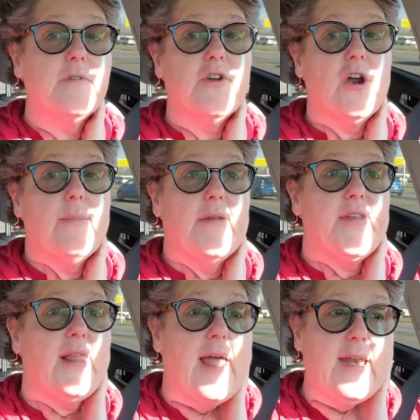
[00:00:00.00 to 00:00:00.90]
Sorry about
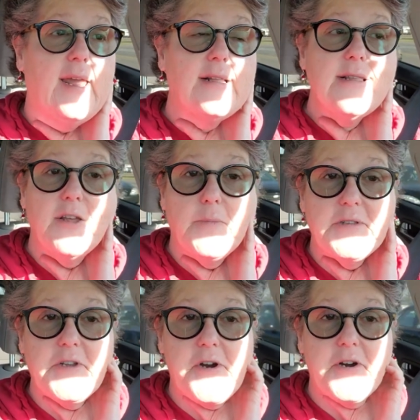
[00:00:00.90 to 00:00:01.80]
the lighting. It's a little
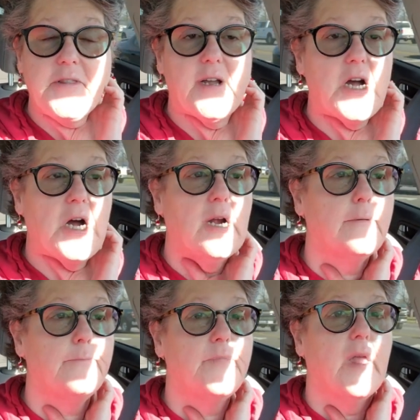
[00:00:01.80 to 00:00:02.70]
bizarre in the car.